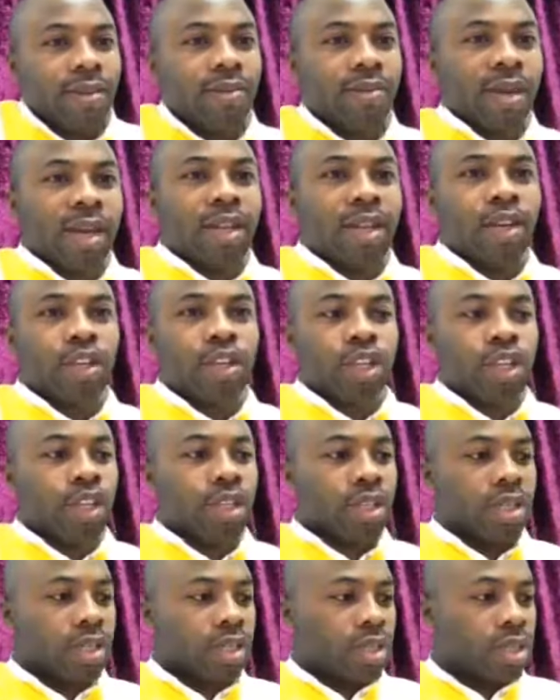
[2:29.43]
Thank you,
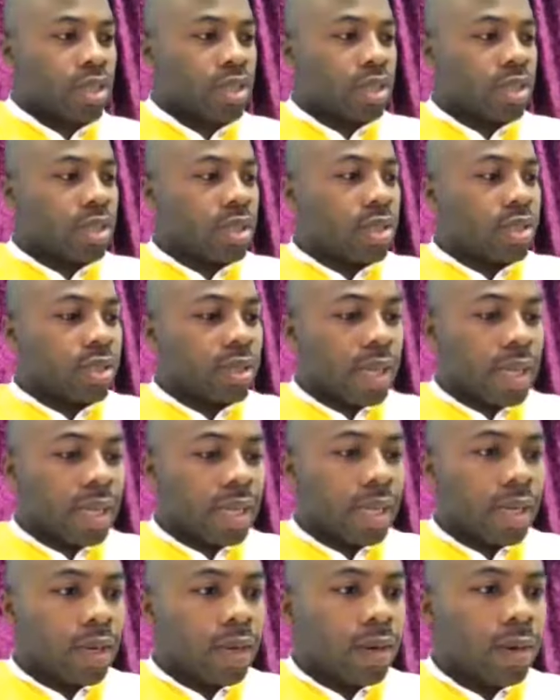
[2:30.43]
Jesus. Thank
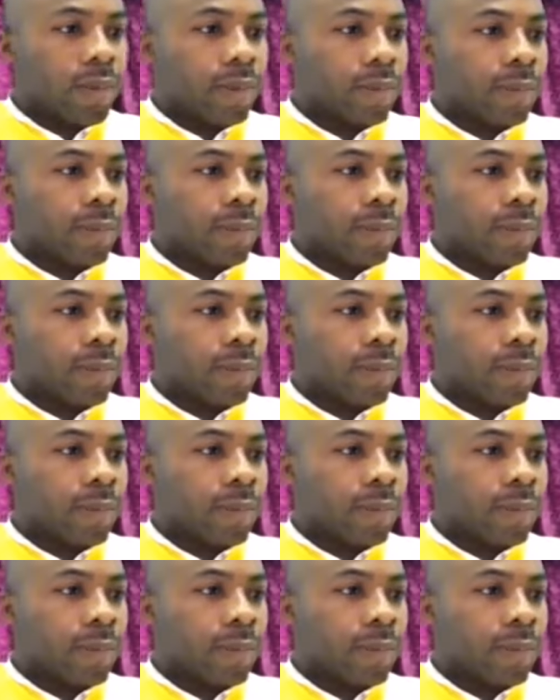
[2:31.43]
you, Lord.